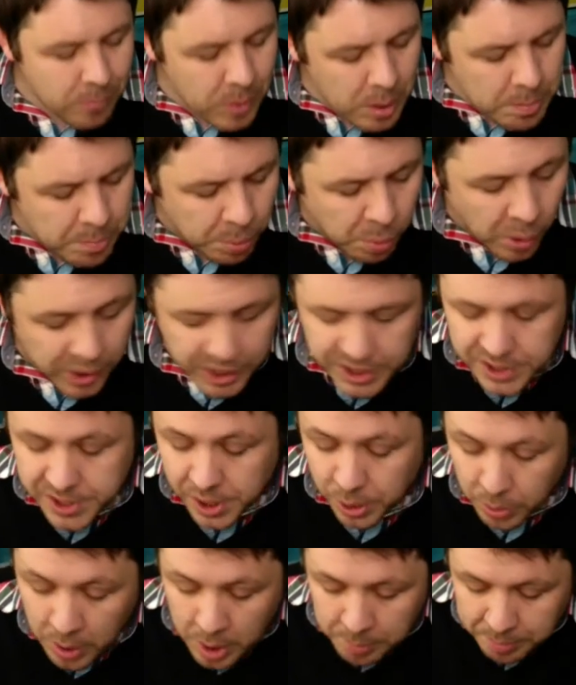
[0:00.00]
But what can you do?
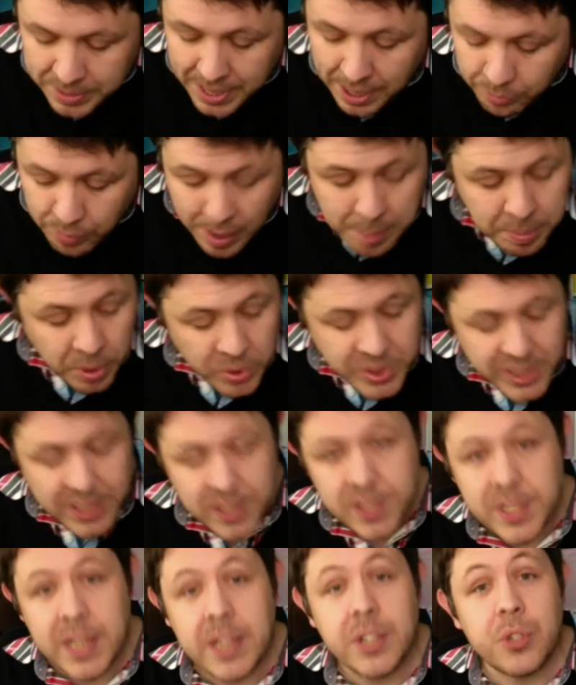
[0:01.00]
But yeah, Rainbow Six
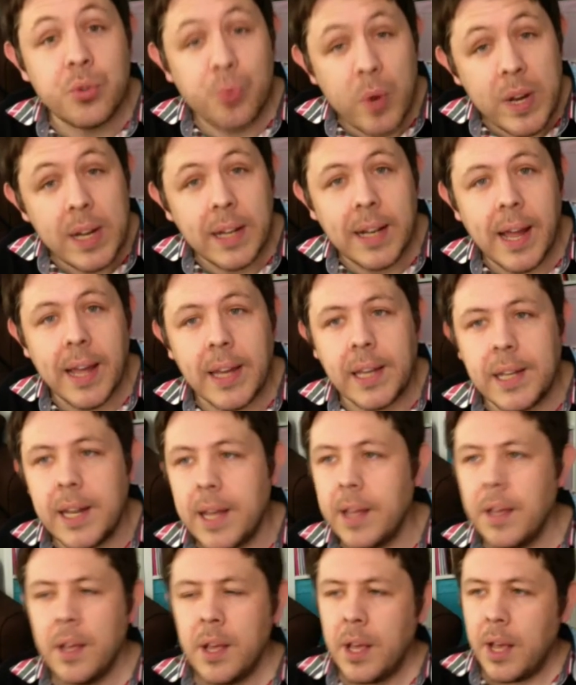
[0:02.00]
Siege, really liking
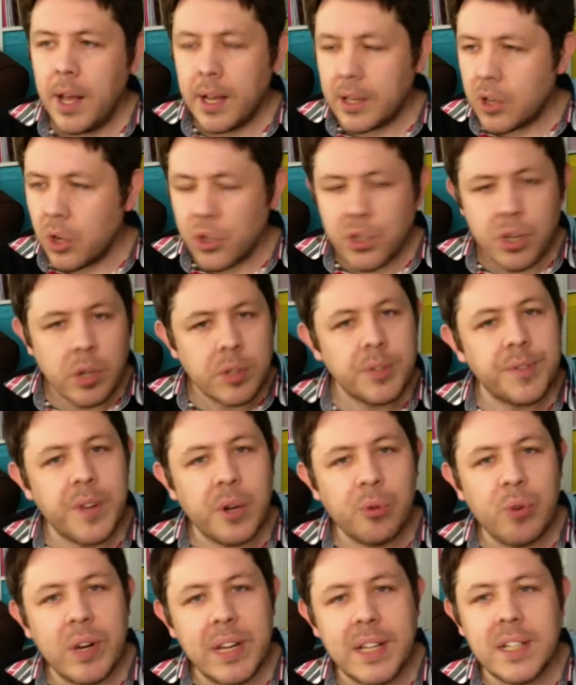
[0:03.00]
it. Controls feel
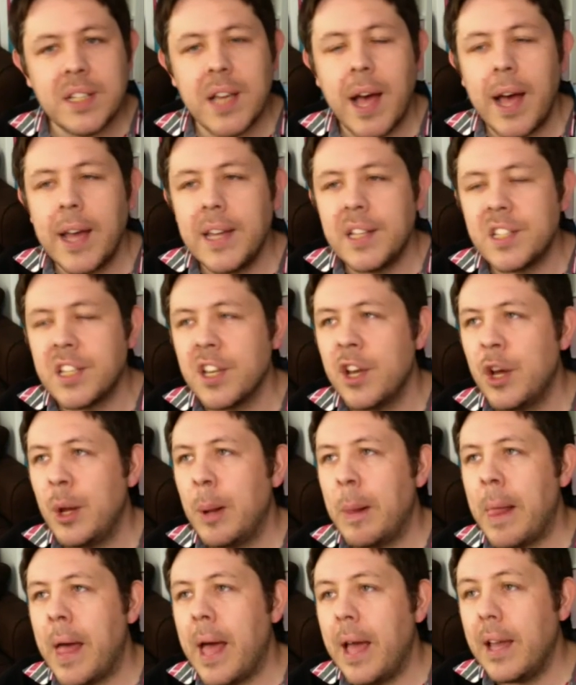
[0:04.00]
really tight.
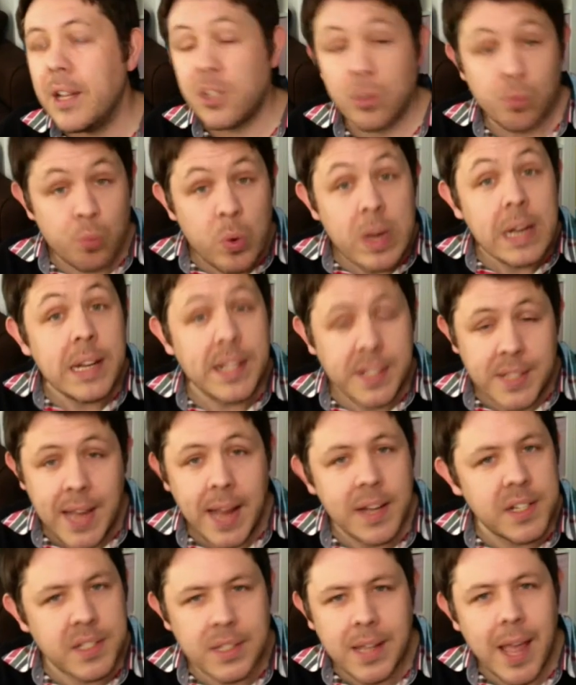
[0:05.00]
It's a really
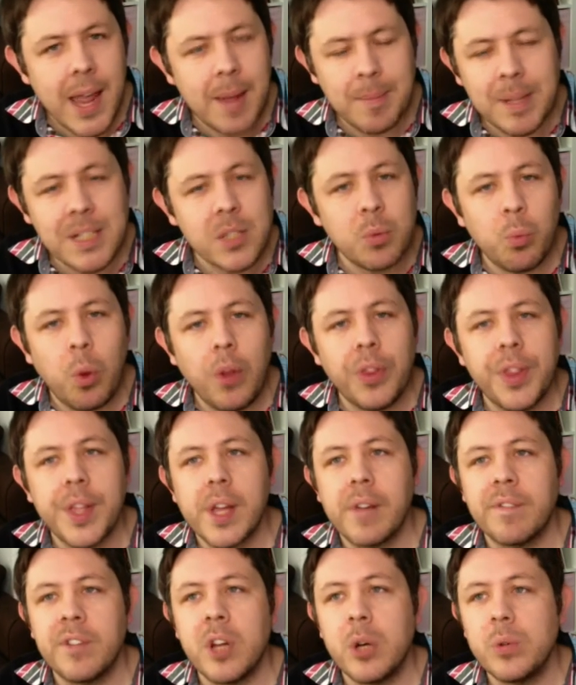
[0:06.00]
tense game. That's the one thing
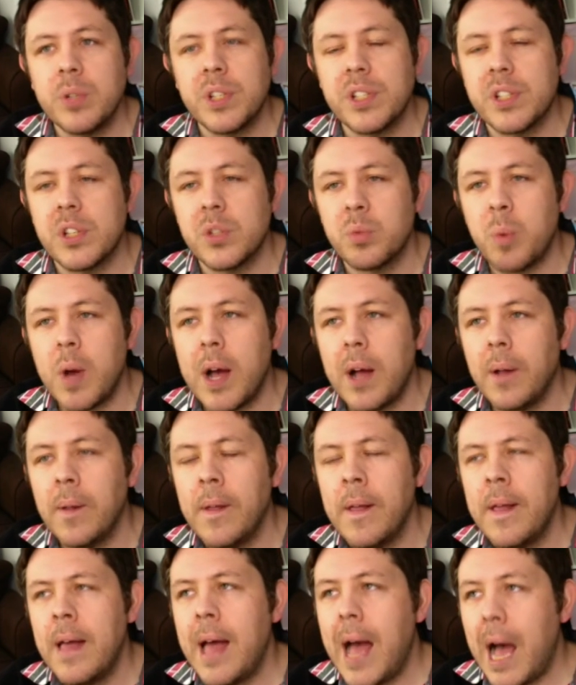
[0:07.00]
I've noticed as well.
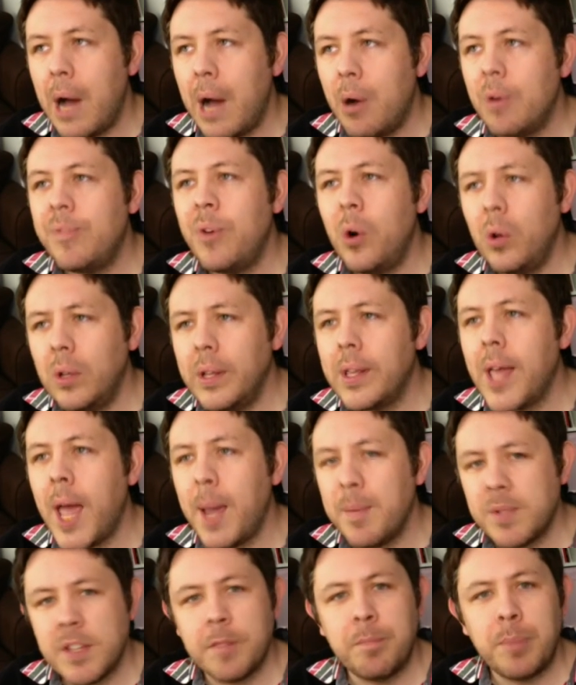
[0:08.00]
Out of all the
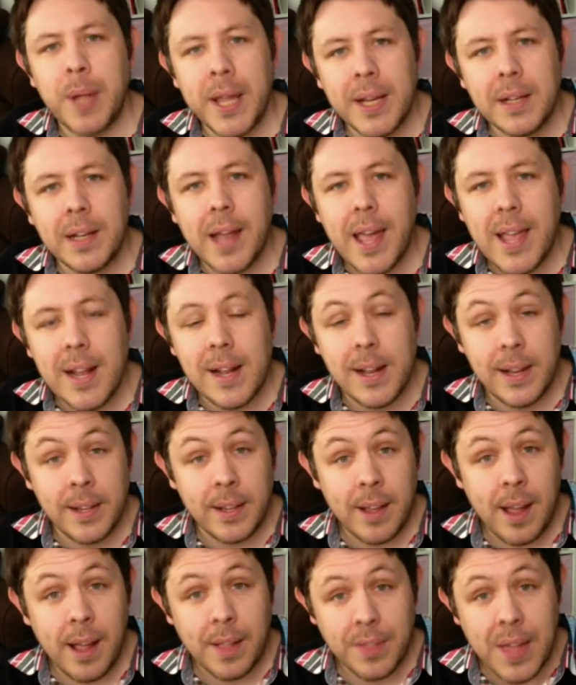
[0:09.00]
games I've played lately,
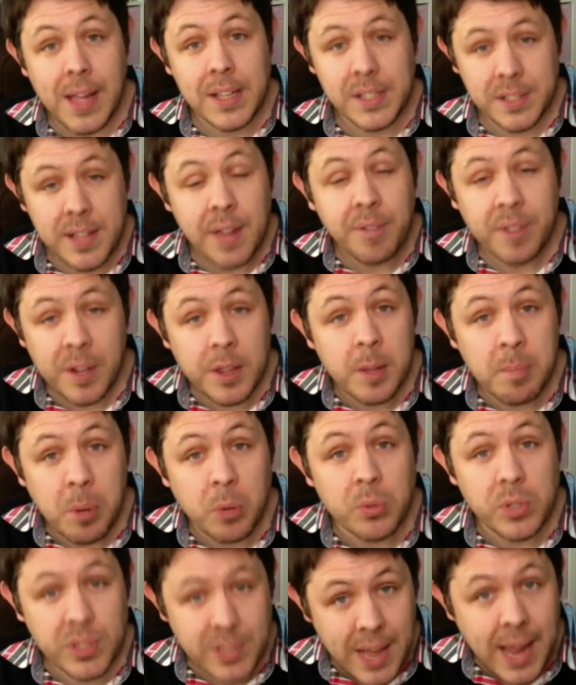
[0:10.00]
that is definitely the
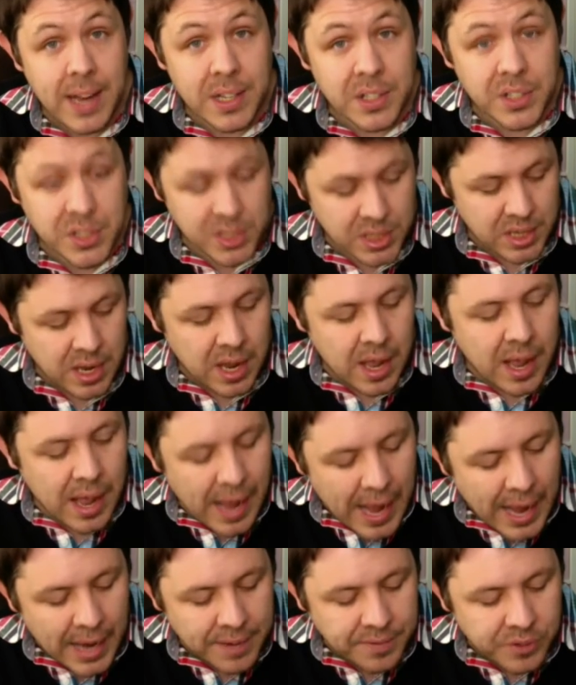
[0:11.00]
most tense
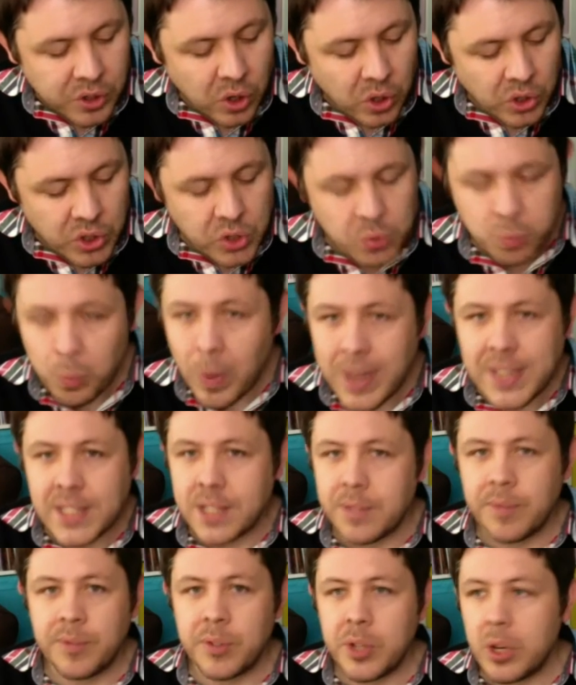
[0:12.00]
I've got. Just waiting
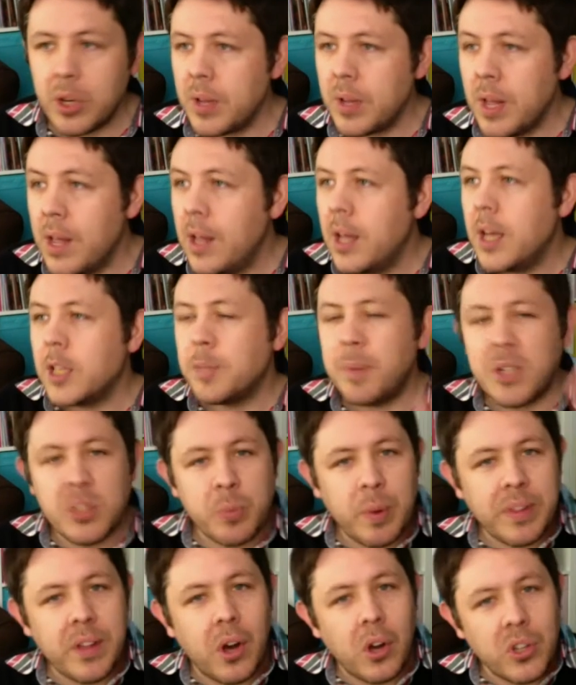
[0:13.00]
for, especially
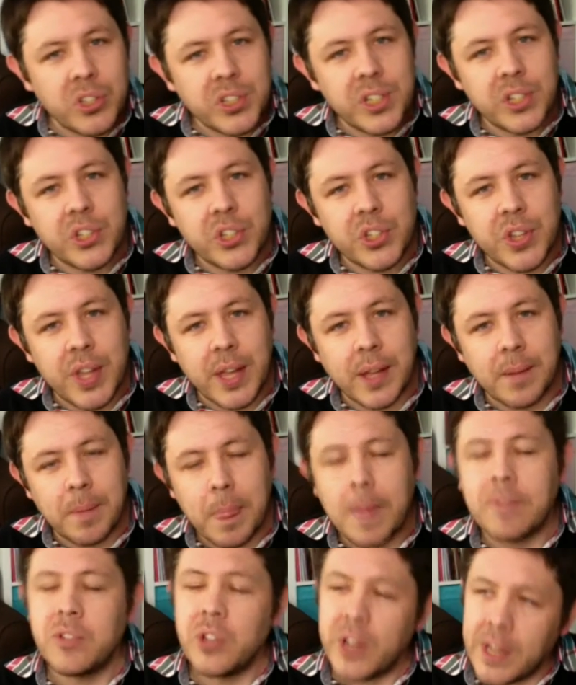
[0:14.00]
when the hostage thing.
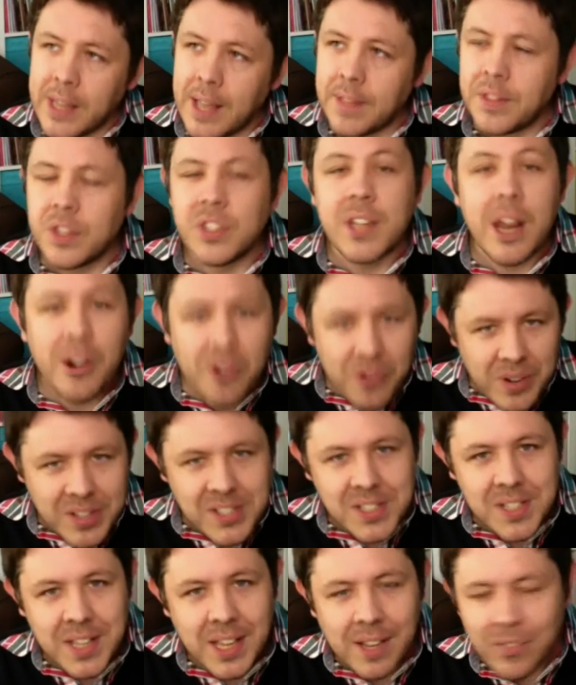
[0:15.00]
I've done it again. The
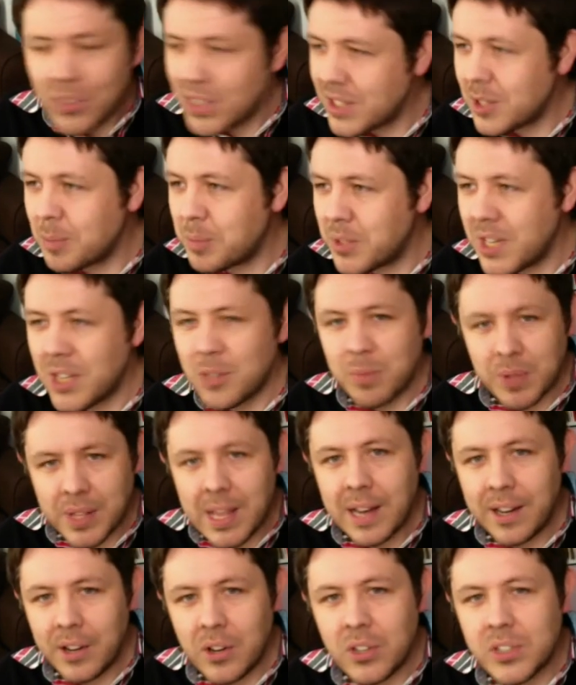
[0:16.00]
terrorist thing. I've got this obsession with
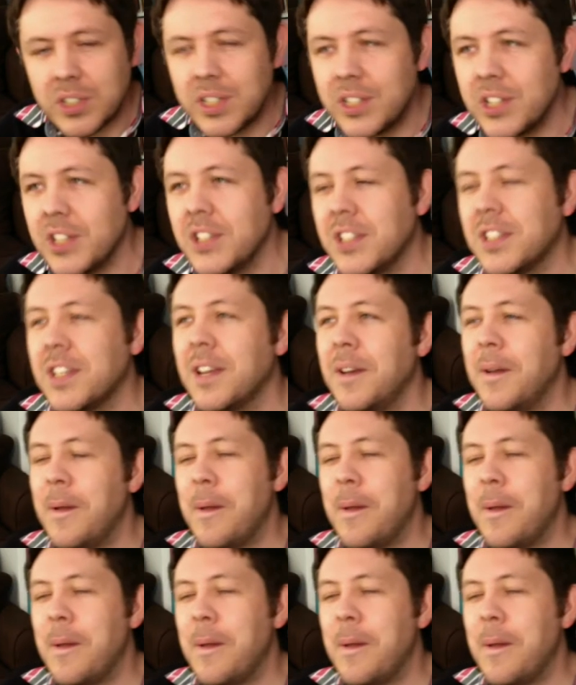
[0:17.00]
killing hostages.